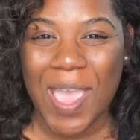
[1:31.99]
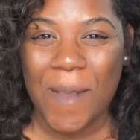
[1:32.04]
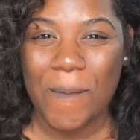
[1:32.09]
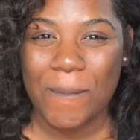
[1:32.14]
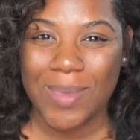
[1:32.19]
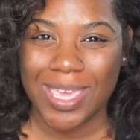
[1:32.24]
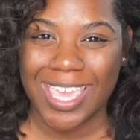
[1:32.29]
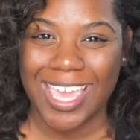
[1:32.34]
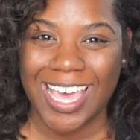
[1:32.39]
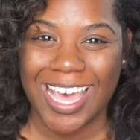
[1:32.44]

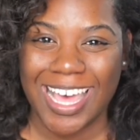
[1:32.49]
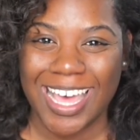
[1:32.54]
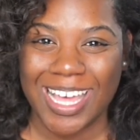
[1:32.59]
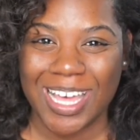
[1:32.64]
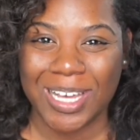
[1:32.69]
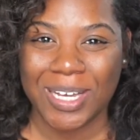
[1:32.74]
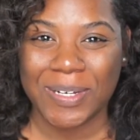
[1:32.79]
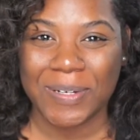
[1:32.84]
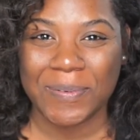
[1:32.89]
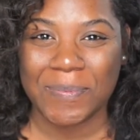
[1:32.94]
But yeah,
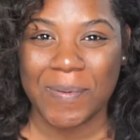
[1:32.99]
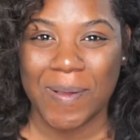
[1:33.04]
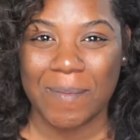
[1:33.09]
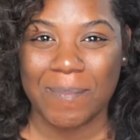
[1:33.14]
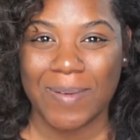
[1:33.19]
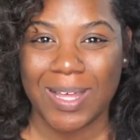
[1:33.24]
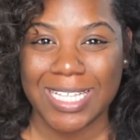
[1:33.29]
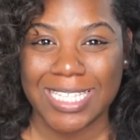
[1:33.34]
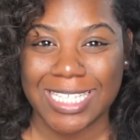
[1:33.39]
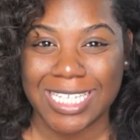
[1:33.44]
I'm
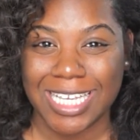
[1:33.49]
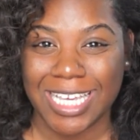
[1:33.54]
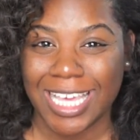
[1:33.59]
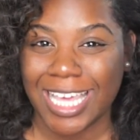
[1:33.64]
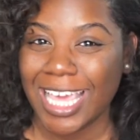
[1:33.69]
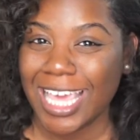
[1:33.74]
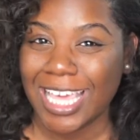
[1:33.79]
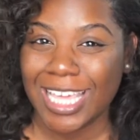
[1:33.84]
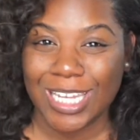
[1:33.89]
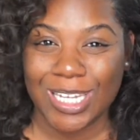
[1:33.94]
about to
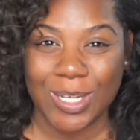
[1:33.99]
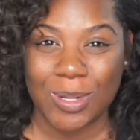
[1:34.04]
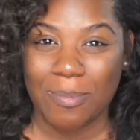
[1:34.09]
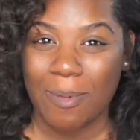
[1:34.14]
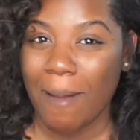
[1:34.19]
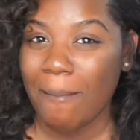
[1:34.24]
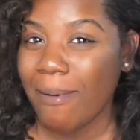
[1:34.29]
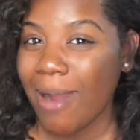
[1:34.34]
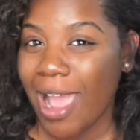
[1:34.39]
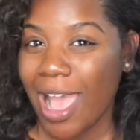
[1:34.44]
do
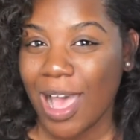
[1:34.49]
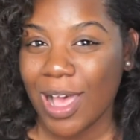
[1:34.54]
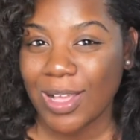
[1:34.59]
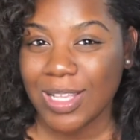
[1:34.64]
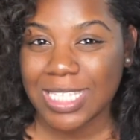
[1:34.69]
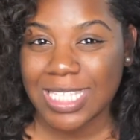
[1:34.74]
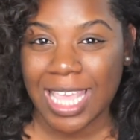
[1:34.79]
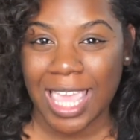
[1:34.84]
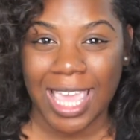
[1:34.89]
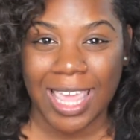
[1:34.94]
my
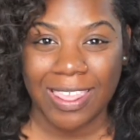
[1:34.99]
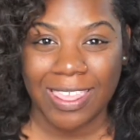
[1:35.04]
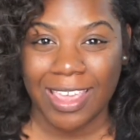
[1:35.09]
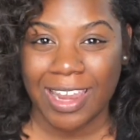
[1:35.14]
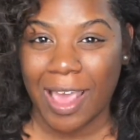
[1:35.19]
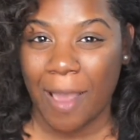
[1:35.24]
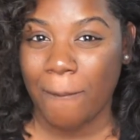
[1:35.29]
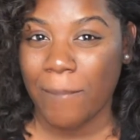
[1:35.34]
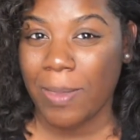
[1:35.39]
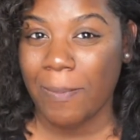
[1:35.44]
brows, and then
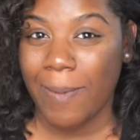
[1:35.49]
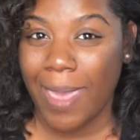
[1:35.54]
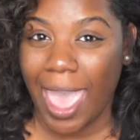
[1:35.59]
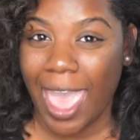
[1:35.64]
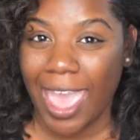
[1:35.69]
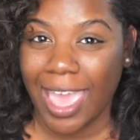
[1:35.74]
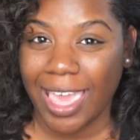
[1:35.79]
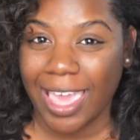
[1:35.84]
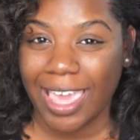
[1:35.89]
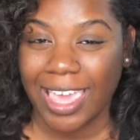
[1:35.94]
I'll be
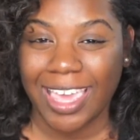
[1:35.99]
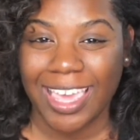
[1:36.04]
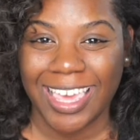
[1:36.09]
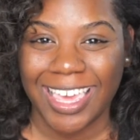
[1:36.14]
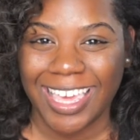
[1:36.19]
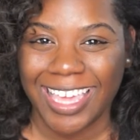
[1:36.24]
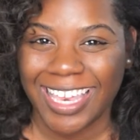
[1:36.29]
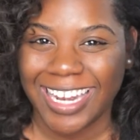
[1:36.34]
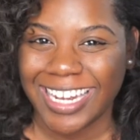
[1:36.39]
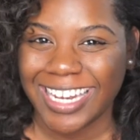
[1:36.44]
back,
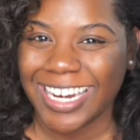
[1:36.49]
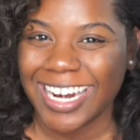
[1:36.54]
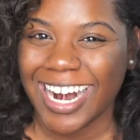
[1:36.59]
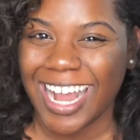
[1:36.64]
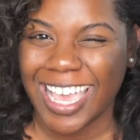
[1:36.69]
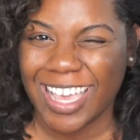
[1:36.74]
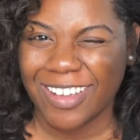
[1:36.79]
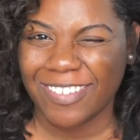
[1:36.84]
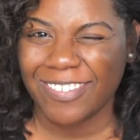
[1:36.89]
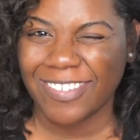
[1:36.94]
and
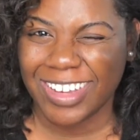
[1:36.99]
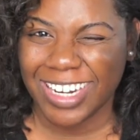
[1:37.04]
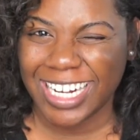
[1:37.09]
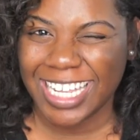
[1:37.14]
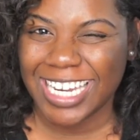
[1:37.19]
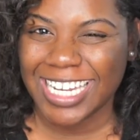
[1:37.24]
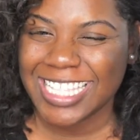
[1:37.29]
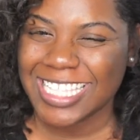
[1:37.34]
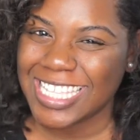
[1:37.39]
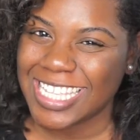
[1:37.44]
we're
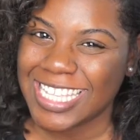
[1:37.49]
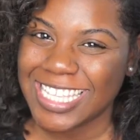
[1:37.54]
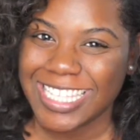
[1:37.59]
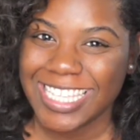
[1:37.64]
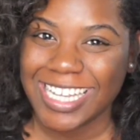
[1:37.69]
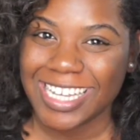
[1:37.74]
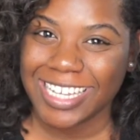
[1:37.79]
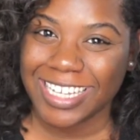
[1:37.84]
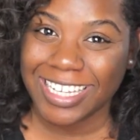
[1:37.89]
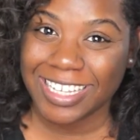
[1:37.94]
gonna get into this
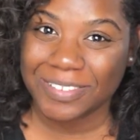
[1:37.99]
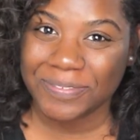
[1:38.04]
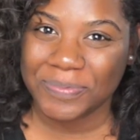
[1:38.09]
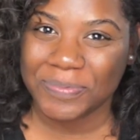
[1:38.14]
look.